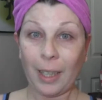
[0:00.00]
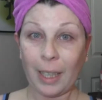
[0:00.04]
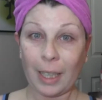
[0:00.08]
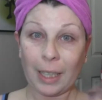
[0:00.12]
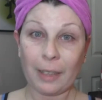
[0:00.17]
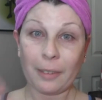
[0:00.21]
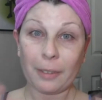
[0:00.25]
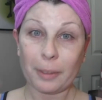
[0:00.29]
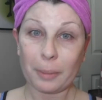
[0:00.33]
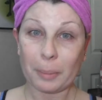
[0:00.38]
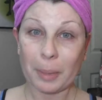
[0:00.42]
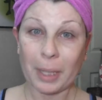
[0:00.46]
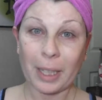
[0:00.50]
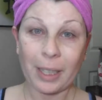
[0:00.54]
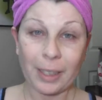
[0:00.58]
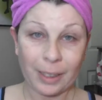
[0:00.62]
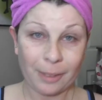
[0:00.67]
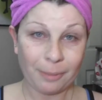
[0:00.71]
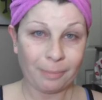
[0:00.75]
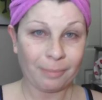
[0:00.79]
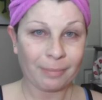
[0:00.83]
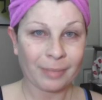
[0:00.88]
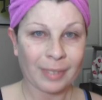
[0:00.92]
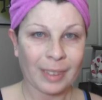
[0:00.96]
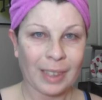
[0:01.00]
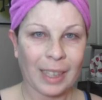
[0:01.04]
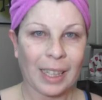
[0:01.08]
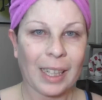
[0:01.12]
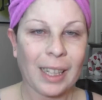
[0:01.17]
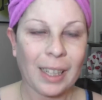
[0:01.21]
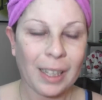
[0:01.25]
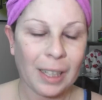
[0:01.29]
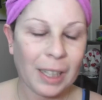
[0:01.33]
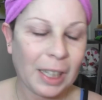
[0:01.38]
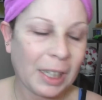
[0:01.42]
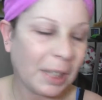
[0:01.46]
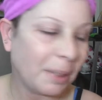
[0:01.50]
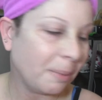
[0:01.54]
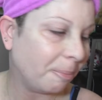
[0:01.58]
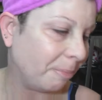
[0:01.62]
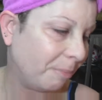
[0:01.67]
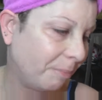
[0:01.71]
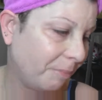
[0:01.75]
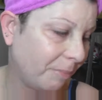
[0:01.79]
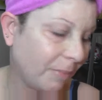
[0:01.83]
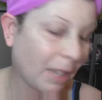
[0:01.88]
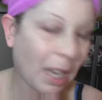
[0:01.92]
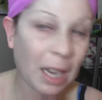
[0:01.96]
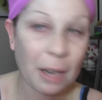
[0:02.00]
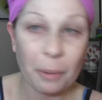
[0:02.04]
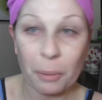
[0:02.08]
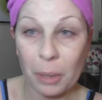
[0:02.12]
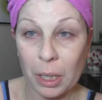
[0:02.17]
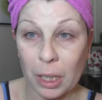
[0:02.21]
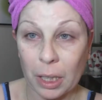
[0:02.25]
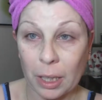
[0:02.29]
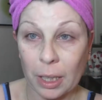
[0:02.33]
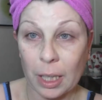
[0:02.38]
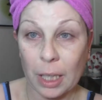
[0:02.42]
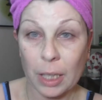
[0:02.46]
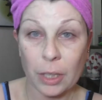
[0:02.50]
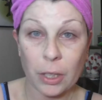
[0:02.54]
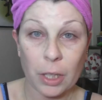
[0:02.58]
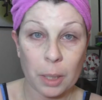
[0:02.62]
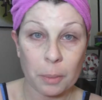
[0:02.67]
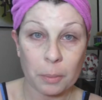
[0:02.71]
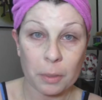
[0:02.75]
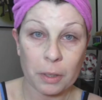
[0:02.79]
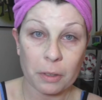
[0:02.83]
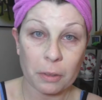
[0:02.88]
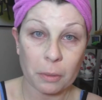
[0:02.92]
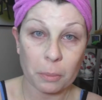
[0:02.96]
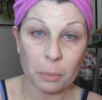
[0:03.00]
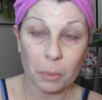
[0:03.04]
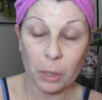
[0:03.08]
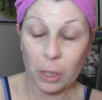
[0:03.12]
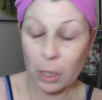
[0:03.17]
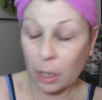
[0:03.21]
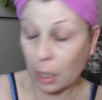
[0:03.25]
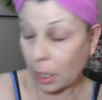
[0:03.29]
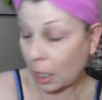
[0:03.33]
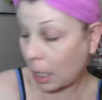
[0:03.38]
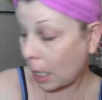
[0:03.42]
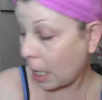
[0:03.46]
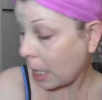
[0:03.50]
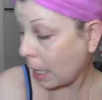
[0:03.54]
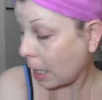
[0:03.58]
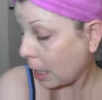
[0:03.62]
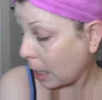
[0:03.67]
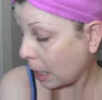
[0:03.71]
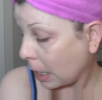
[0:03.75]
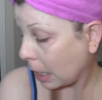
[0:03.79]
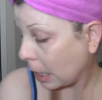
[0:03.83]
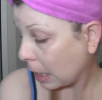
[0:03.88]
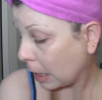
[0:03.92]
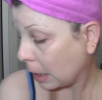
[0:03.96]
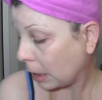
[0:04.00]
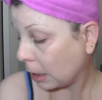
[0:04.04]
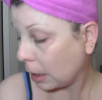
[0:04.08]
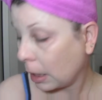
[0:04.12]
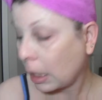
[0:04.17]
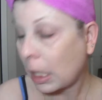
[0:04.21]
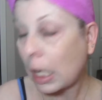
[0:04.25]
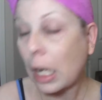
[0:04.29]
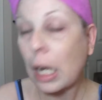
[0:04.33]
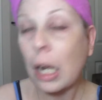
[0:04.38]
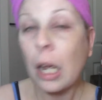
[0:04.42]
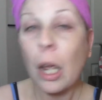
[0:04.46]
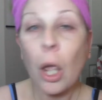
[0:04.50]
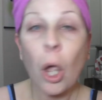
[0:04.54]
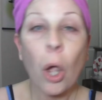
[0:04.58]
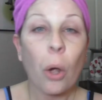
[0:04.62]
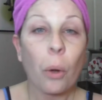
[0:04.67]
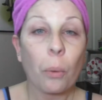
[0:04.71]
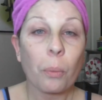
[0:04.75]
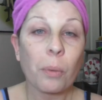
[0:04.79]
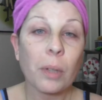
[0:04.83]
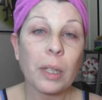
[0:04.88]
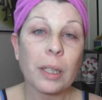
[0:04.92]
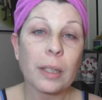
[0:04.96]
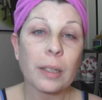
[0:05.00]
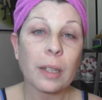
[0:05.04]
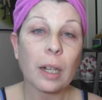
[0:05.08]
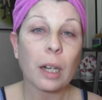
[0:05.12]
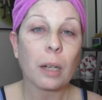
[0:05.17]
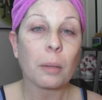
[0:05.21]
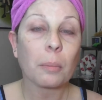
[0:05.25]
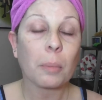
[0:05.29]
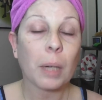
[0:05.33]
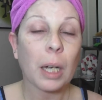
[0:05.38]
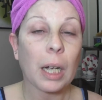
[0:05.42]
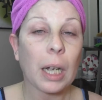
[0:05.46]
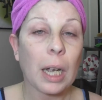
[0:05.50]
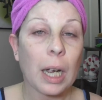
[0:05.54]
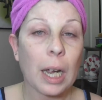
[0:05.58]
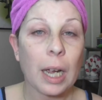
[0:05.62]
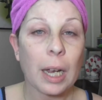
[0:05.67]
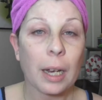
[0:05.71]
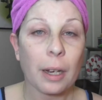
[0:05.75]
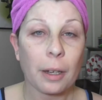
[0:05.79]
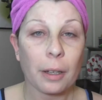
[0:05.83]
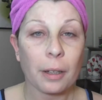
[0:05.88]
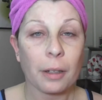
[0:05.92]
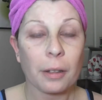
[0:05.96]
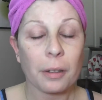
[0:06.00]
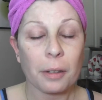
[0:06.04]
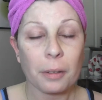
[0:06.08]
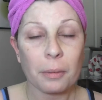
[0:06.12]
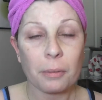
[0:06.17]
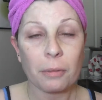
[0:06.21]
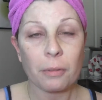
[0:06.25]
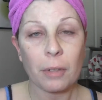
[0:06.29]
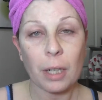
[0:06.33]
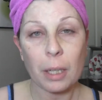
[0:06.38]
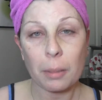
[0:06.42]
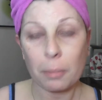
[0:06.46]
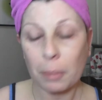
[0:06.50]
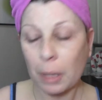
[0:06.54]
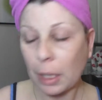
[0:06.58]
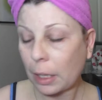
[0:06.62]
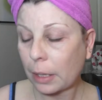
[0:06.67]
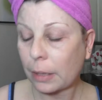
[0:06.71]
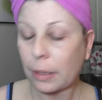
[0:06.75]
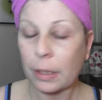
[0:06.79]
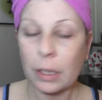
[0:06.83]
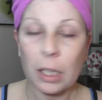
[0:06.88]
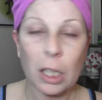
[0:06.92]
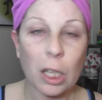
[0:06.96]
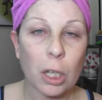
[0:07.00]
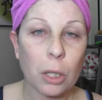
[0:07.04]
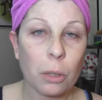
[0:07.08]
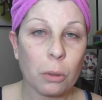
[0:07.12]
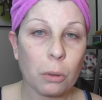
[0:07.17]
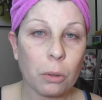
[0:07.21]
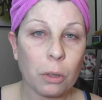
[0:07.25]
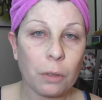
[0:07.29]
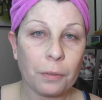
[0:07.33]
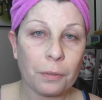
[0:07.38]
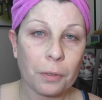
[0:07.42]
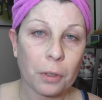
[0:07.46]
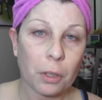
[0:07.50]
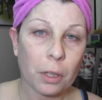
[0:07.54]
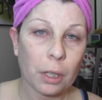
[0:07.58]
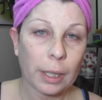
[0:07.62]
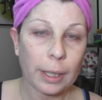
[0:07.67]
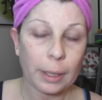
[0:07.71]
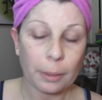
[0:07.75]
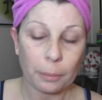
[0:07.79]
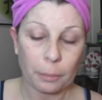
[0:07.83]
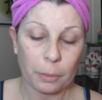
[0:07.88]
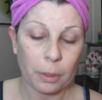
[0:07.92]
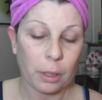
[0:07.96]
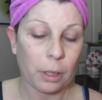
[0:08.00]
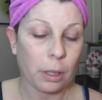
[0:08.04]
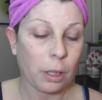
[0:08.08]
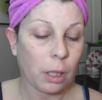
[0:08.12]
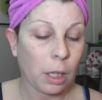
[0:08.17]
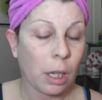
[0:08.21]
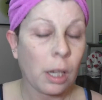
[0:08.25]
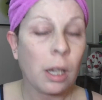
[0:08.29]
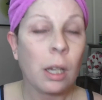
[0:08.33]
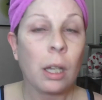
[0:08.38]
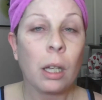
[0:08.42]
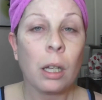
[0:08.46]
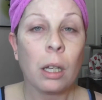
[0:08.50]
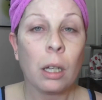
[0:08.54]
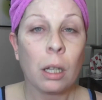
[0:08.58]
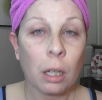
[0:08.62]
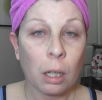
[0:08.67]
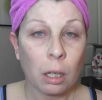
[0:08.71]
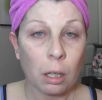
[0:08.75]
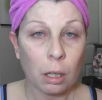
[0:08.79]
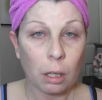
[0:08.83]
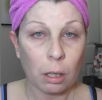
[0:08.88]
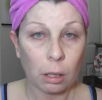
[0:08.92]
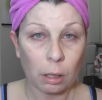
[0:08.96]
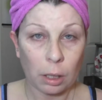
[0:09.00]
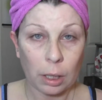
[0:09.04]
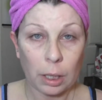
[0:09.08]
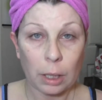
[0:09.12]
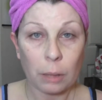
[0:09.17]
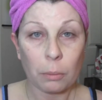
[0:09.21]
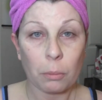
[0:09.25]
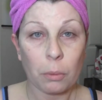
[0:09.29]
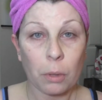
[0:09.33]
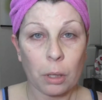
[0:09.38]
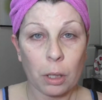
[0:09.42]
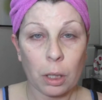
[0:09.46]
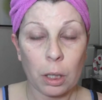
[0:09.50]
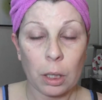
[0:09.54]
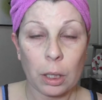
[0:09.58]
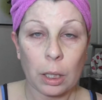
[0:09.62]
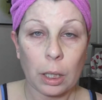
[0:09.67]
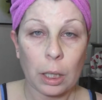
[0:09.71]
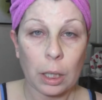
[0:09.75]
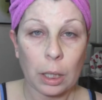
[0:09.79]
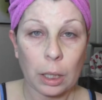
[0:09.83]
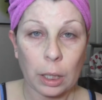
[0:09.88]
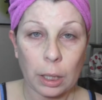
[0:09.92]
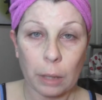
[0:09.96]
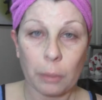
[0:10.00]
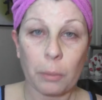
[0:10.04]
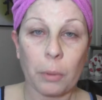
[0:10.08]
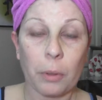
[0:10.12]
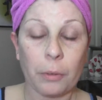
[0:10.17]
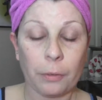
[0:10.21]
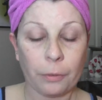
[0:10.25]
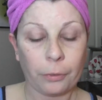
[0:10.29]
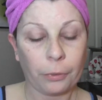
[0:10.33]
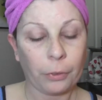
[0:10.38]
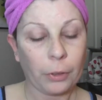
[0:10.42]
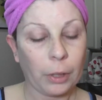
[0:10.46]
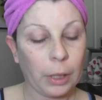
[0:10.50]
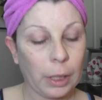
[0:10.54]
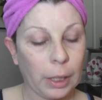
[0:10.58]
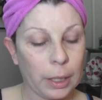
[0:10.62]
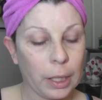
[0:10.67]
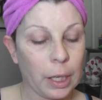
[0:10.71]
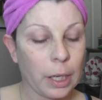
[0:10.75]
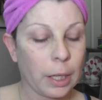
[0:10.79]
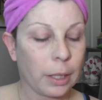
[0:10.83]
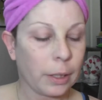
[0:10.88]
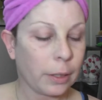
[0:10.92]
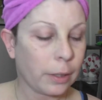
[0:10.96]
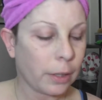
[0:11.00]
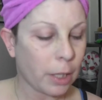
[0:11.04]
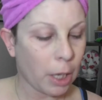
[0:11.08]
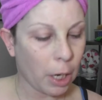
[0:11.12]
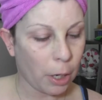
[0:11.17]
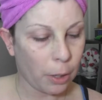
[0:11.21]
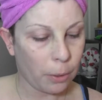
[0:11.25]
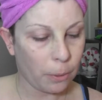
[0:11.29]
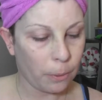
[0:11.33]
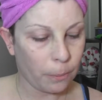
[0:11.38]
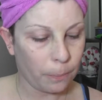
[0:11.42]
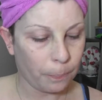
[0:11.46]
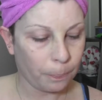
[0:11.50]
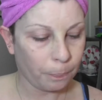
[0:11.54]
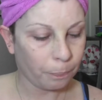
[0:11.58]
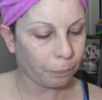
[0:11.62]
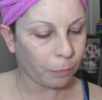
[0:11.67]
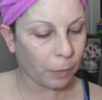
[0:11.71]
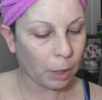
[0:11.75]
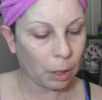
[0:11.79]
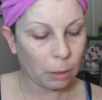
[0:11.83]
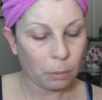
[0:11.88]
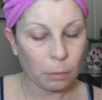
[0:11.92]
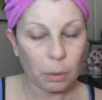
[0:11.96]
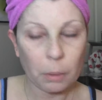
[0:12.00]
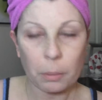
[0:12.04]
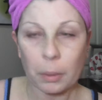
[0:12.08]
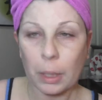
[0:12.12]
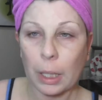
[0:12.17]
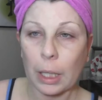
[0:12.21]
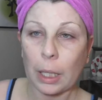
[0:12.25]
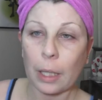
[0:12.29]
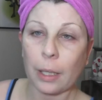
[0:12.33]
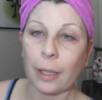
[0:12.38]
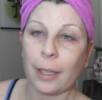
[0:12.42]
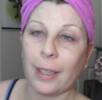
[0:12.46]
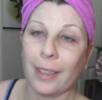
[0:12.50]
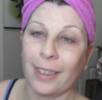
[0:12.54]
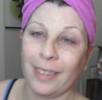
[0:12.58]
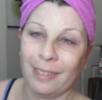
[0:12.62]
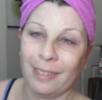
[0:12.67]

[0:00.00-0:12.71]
Hey everybody, um, I went and got James from work and we stopped by, I had a Redbox code for get one, uh, get one and get one free. So what we got